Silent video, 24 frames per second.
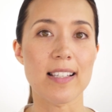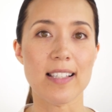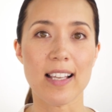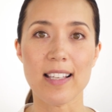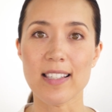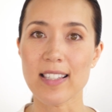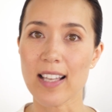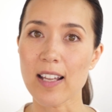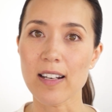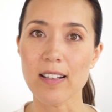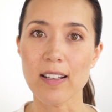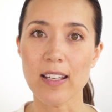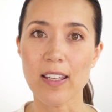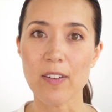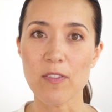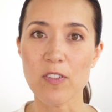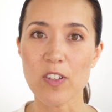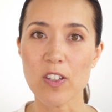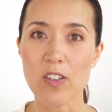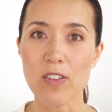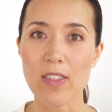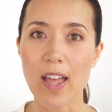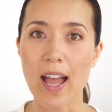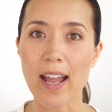as I said,
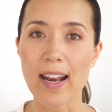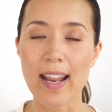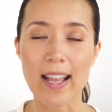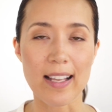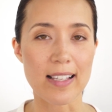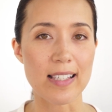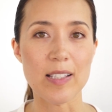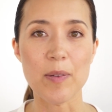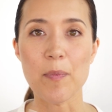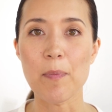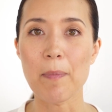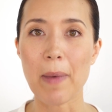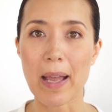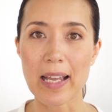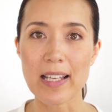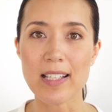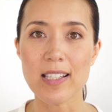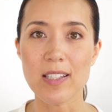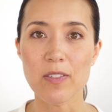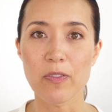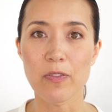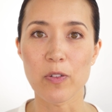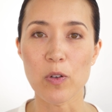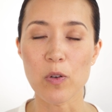gives you that excellent
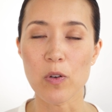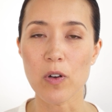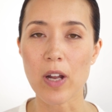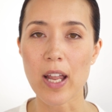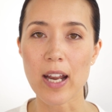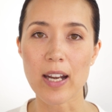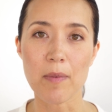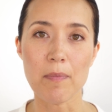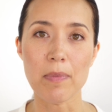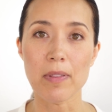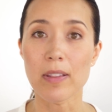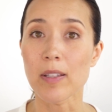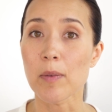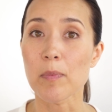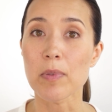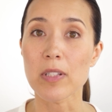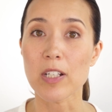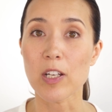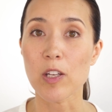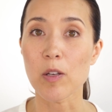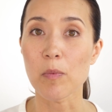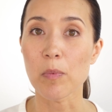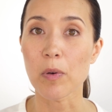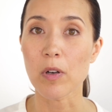base for any
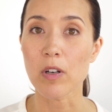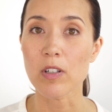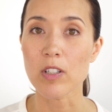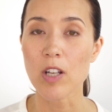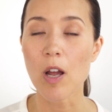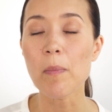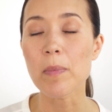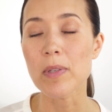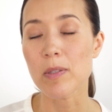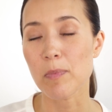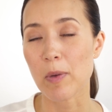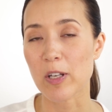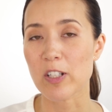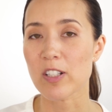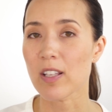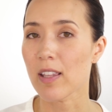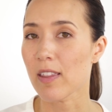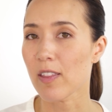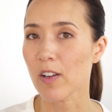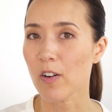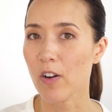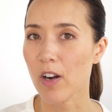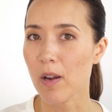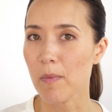lipstick you put on top,
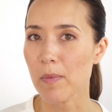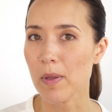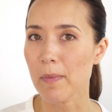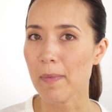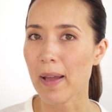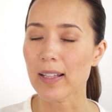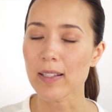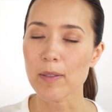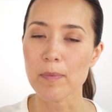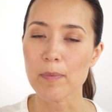especially the creamy matte